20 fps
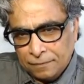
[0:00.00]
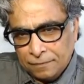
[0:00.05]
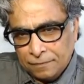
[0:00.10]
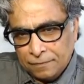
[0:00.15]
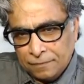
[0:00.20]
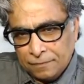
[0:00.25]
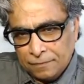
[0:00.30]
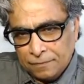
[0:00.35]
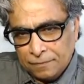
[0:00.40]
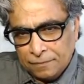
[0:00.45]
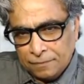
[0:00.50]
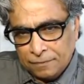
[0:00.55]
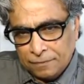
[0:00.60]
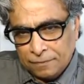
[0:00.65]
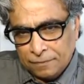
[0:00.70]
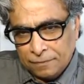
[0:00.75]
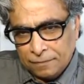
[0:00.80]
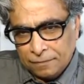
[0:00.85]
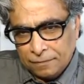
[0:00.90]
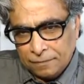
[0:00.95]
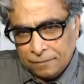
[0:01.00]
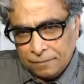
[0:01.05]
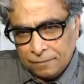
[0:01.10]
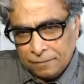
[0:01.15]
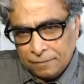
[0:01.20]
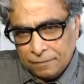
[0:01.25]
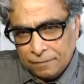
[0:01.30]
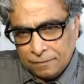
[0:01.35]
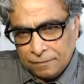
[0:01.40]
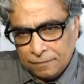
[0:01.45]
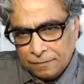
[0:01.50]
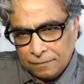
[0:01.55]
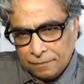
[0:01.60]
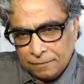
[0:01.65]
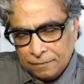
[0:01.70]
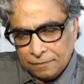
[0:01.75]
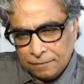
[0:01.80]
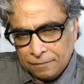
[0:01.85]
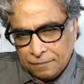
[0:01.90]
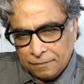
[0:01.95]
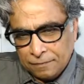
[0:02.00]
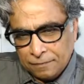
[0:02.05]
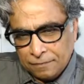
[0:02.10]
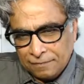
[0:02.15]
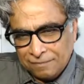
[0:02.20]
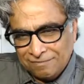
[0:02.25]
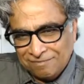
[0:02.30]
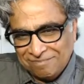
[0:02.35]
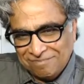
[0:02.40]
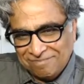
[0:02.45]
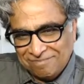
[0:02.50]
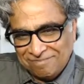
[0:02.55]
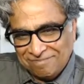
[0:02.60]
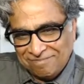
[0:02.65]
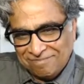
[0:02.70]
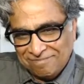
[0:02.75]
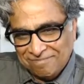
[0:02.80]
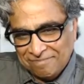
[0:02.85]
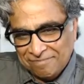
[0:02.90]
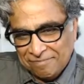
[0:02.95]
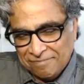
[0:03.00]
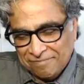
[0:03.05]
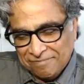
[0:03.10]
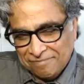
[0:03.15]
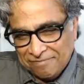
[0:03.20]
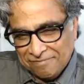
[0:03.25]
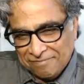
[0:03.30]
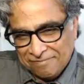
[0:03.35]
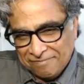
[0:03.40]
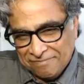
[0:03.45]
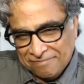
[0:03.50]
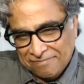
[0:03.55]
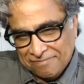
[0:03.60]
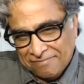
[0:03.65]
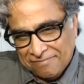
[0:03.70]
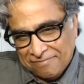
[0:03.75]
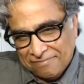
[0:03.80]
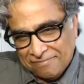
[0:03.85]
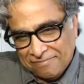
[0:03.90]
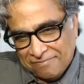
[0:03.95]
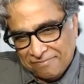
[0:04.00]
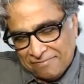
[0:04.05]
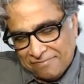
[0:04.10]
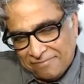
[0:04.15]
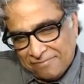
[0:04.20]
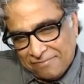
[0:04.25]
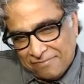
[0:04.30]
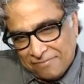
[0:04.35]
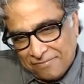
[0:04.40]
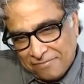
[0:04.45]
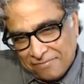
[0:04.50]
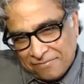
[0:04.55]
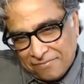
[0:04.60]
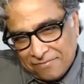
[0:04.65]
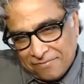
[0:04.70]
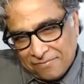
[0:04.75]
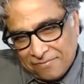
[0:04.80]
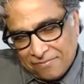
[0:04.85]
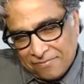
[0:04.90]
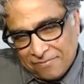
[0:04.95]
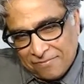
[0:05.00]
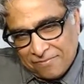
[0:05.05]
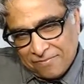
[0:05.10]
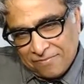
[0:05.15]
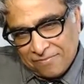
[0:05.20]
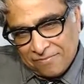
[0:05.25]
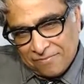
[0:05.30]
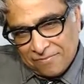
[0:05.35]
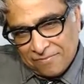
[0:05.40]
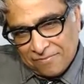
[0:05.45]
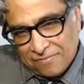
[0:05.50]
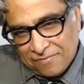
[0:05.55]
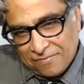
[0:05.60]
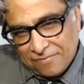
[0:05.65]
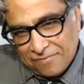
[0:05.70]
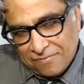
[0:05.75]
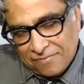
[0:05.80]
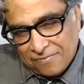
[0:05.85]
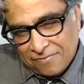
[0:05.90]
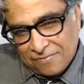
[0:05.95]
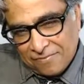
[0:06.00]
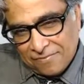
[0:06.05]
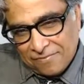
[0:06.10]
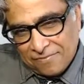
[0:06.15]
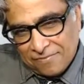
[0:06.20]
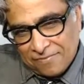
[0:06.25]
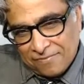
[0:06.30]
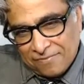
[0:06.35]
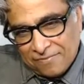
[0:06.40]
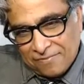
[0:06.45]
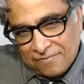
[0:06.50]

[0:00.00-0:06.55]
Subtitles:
This person isn't speaking.